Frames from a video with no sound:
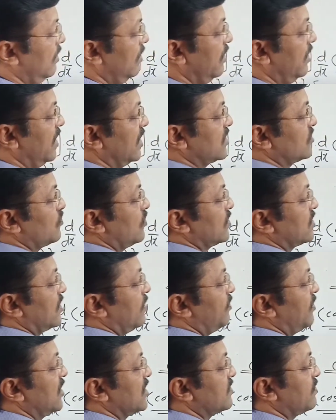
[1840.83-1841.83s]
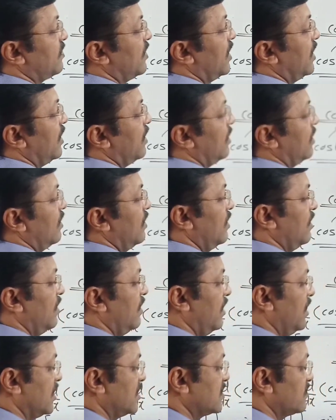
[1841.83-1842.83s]
X was replaced by
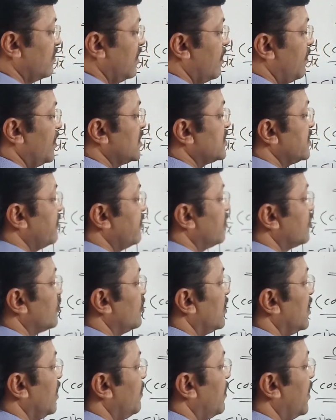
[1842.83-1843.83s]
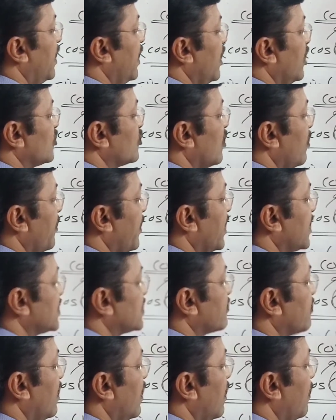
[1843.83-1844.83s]
x square plus 7. So d by dx of x
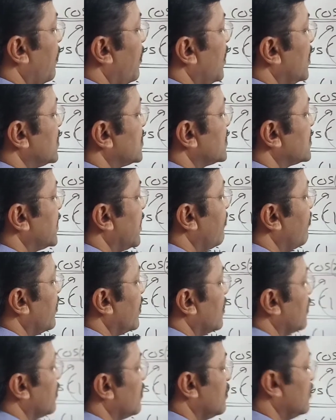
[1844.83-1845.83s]
square plus 7.